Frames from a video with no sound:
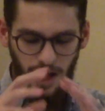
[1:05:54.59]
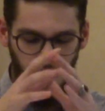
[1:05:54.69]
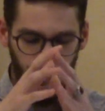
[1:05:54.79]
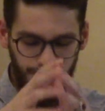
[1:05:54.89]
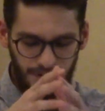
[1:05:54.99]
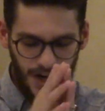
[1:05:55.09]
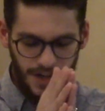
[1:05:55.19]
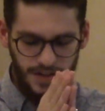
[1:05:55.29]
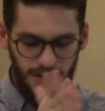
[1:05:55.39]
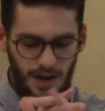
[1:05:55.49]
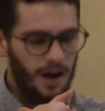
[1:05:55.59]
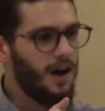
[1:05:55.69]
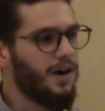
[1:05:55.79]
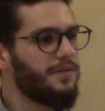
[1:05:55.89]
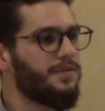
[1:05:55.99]
in front
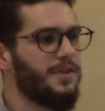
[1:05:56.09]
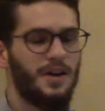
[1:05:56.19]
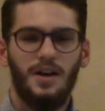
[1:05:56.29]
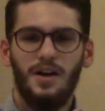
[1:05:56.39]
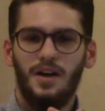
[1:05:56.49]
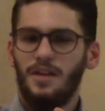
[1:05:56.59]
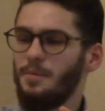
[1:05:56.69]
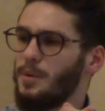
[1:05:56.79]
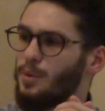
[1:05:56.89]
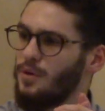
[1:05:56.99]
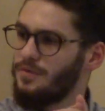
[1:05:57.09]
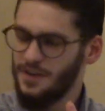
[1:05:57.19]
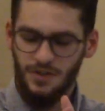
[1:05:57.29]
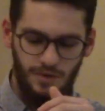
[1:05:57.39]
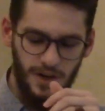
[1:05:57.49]
of the people of
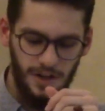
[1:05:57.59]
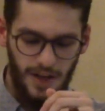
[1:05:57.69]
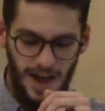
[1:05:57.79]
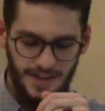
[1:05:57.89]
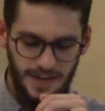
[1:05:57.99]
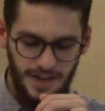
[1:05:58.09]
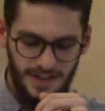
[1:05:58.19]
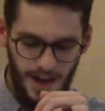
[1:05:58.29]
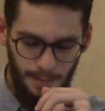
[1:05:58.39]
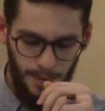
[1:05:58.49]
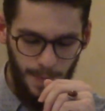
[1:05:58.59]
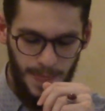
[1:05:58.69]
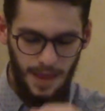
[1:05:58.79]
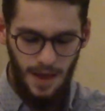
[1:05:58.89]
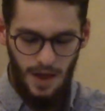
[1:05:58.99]
Israel as an example.
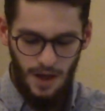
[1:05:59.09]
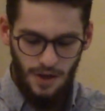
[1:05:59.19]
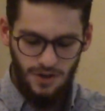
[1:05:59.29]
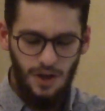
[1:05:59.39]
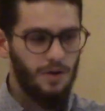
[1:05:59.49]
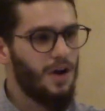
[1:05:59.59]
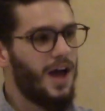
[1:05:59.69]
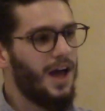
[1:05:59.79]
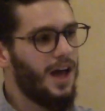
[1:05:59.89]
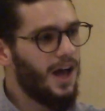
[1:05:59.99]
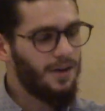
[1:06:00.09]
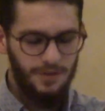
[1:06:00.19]
So after